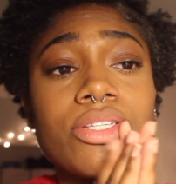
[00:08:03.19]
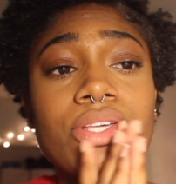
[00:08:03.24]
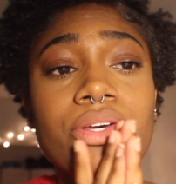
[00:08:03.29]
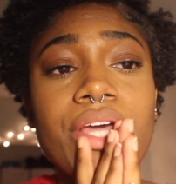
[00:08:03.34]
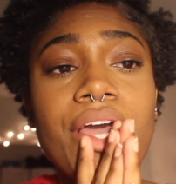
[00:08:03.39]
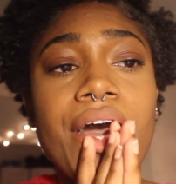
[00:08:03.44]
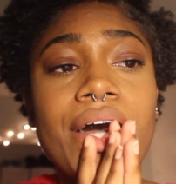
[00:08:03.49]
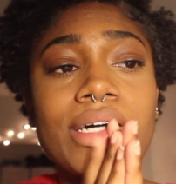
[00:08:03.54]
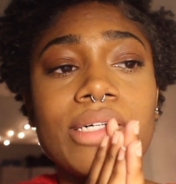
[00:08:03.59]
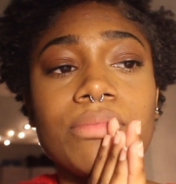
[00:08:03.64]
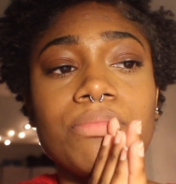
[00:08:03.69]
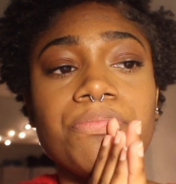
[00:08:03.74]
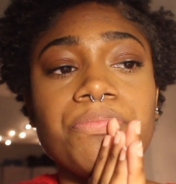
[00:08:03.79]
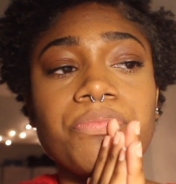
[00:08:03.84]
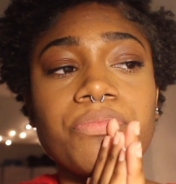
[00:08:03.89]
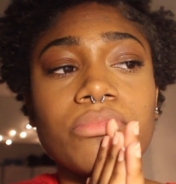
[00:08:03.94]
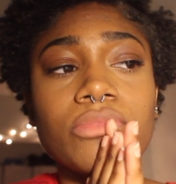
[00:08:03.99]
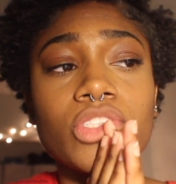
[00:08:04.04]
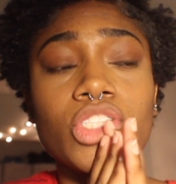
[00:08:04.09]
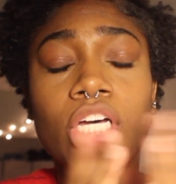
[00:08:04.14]
So yeah,
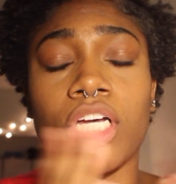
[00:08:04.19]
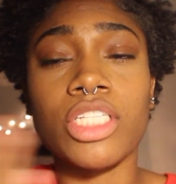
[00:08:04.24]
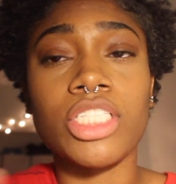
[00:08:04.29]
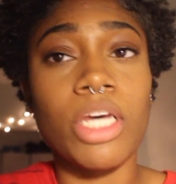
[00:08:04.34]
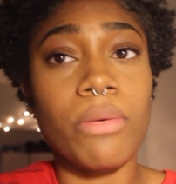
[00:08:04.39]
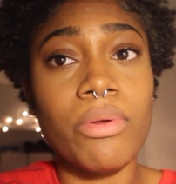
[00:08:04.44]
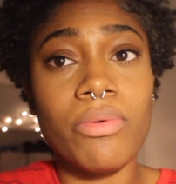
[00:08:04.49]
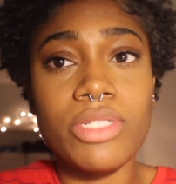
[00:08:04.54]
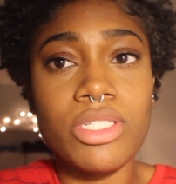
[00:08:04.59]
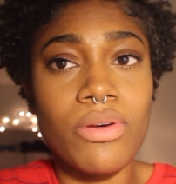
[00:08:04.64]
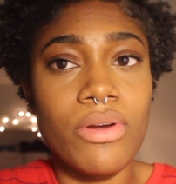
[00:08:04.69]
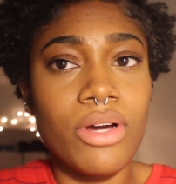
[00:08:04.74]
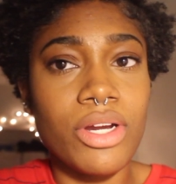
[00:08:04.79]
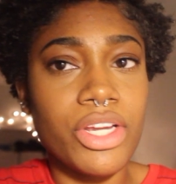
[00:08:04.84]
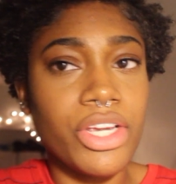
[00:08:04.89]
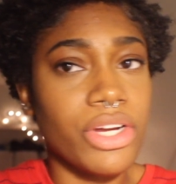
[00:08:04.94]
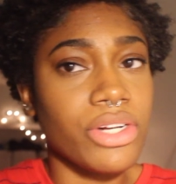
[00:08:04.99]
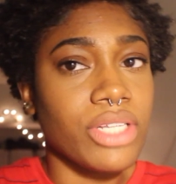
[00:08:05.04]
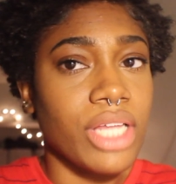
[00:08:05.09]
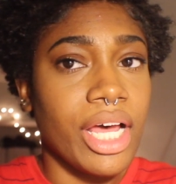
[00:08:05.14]
t tell me what's going on
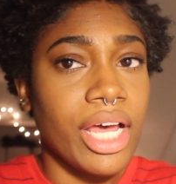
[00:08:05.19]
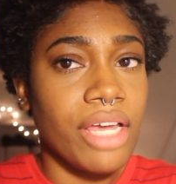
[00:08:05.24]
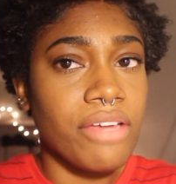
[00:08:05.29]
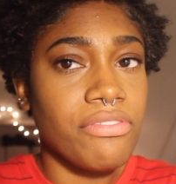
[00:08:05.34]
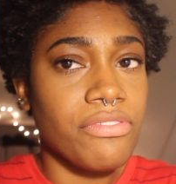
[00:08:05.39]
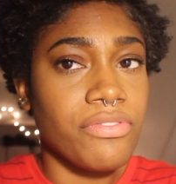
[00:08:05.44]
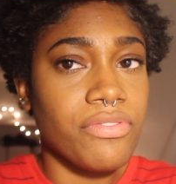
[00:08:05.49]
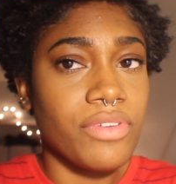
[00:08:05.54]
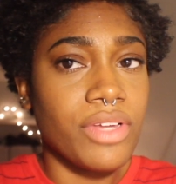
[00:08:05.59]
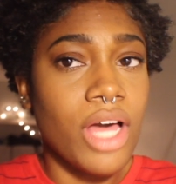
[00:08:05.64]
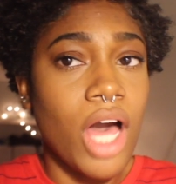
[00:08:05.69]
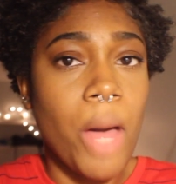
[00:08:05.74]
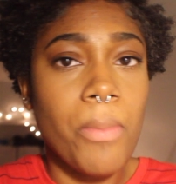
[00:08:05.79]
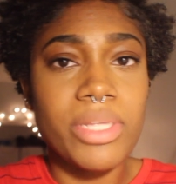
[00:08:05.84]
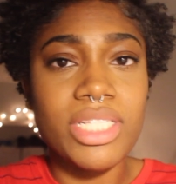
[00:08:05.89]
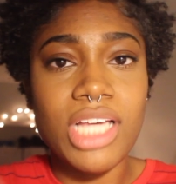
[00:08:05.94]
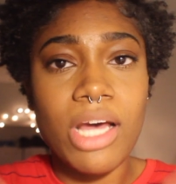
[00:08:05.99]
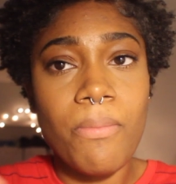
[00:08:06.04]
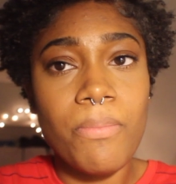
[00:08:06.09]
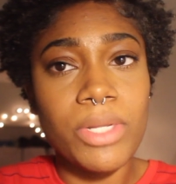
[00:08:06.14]
in your life.
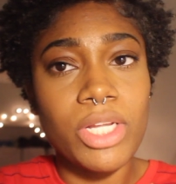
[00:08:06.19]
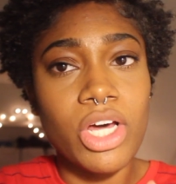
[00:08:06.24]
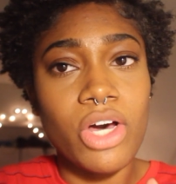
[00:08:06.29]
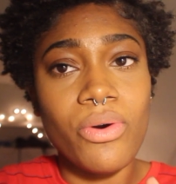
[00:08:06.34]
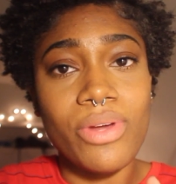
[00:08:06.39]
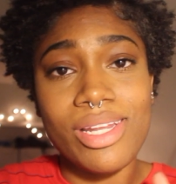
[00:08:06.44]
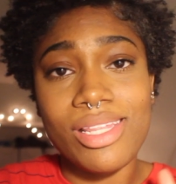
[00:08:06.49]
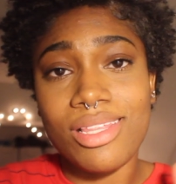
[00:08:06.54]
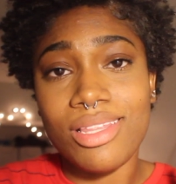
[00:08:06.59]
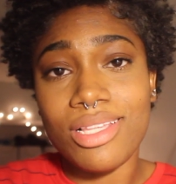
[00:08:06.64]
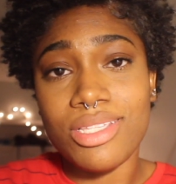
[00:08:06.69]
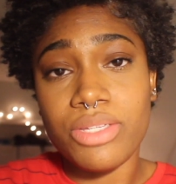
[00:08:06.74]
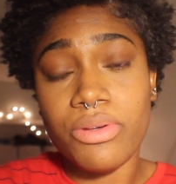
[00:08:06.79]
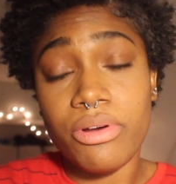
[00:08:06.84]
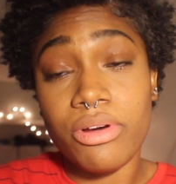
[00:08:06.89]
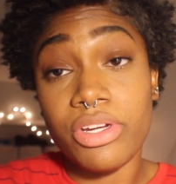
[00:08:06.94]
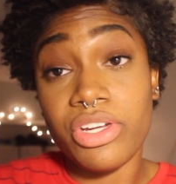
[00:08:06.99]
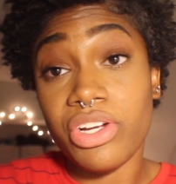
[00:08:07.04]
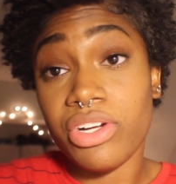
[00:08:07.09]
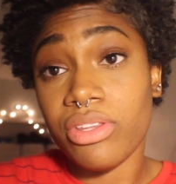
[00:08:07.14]
Comment down below anything that's
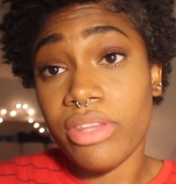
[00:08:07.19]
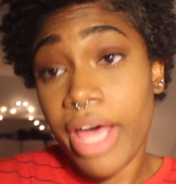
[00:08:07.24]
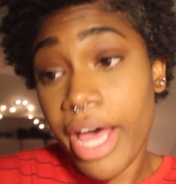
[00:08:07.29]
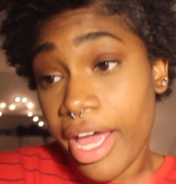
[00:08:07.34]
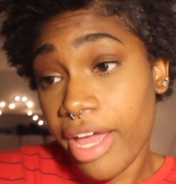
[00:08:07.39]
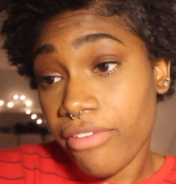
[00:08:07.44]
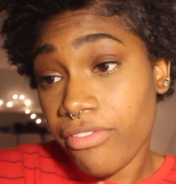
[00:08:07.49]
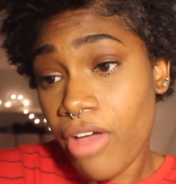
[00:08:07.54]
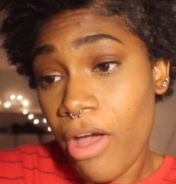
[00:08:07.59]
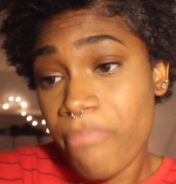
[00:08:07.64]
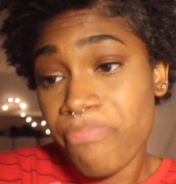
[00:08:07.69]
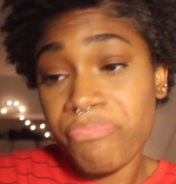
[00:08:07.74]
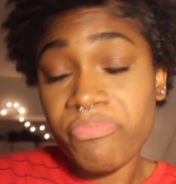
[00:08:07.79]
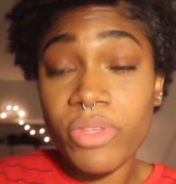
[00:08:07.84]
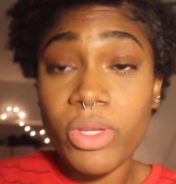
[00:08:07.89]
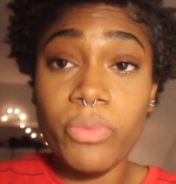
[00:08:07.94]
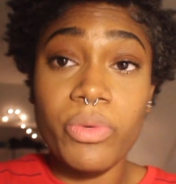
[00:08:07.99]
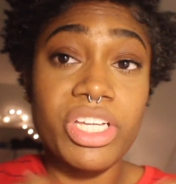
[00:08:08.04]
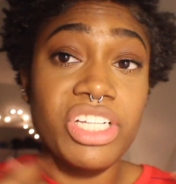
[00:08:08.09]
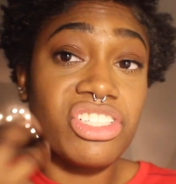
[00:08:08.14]
going on in your
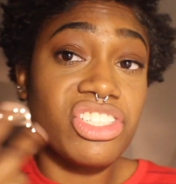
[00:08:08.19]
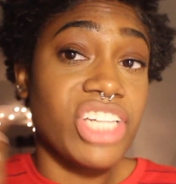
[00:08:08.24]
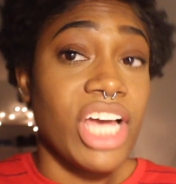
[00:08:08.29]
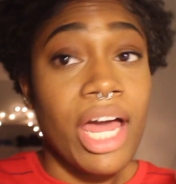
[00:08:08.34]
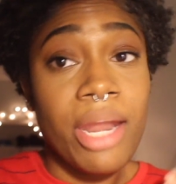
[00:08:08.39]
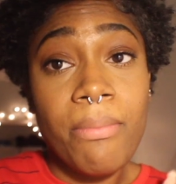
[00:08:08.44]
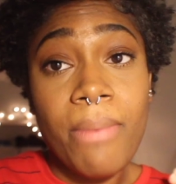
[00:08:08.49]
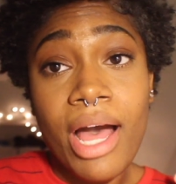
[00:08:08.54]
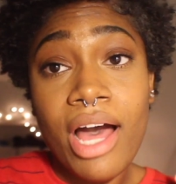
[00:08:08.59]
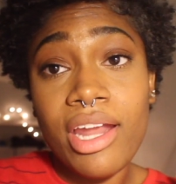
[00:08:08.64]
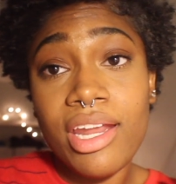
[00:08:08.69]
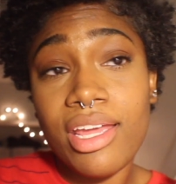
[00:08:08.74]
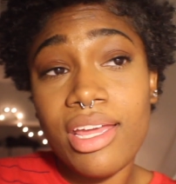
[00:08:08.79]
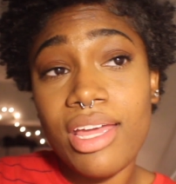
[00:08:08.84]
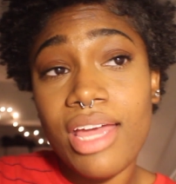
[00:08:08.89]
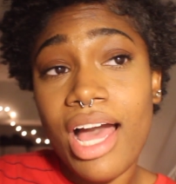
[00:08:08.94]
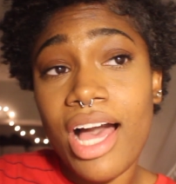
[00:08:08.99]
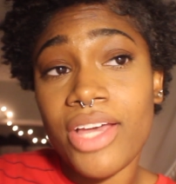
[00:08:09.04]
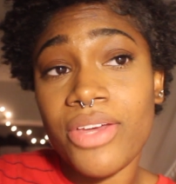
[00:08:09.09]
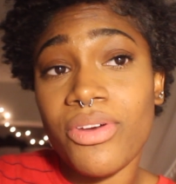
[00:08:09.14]
life. We can chat about
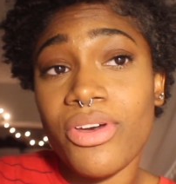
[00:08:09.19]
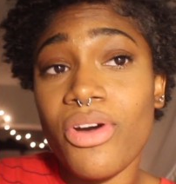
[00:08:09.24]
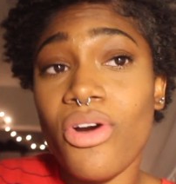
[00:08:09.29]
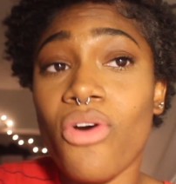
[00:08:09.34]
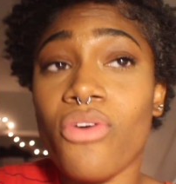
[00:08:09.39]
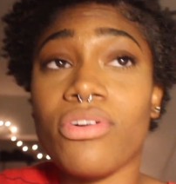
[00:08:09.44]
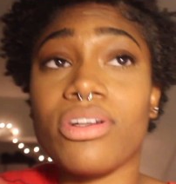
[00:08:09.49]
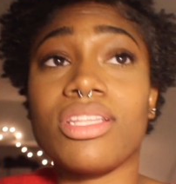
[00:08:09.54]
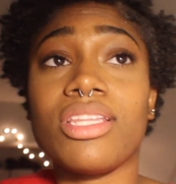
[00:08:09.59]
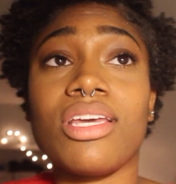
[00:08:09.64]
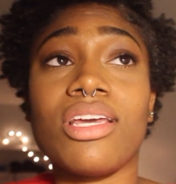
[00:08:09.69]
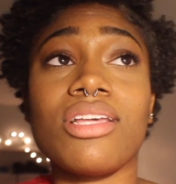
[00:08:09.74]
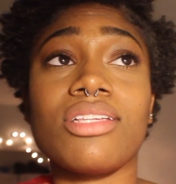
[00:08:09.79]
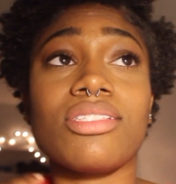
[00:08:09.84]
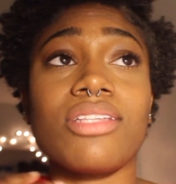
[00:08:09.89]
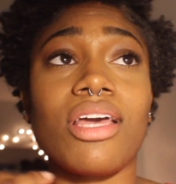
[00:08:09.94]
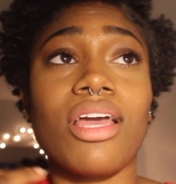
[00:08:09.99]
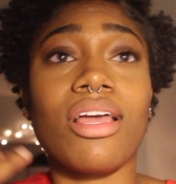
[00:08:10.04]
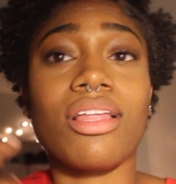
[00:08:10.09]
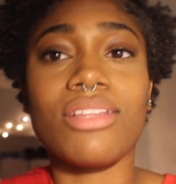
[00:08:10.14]
it, how you get over
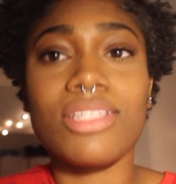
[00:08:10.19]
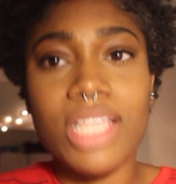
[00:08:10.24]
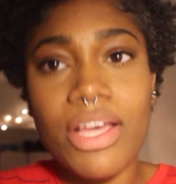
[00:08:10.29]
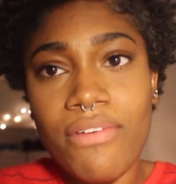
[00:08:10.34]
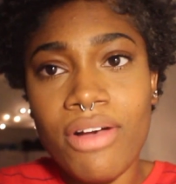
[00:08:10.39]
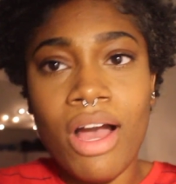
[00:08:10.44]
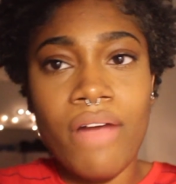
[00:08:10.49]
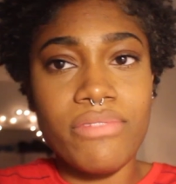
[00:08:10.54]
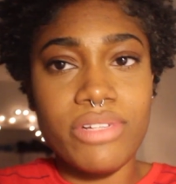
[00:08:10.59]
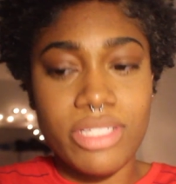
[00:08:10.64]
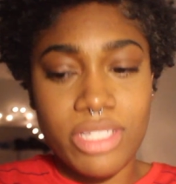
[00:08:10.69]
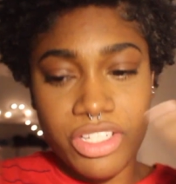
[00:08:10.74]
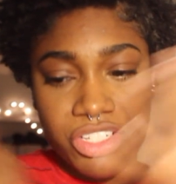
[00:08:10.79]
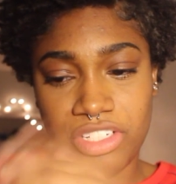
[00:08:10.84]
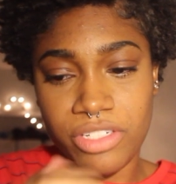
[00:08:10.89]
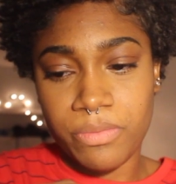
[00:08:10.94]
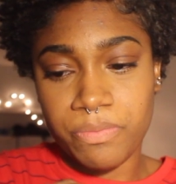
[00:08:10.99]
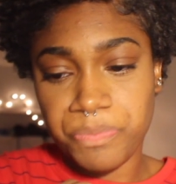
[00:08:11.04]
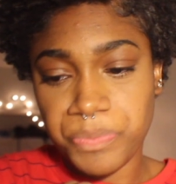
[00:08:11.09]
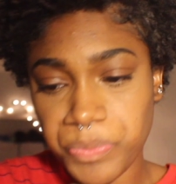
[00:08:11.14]
things. Like, let's have a
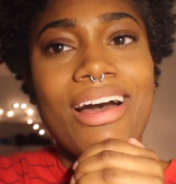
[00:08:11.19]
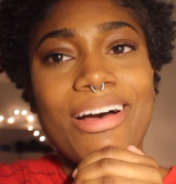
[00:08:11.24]
conversation.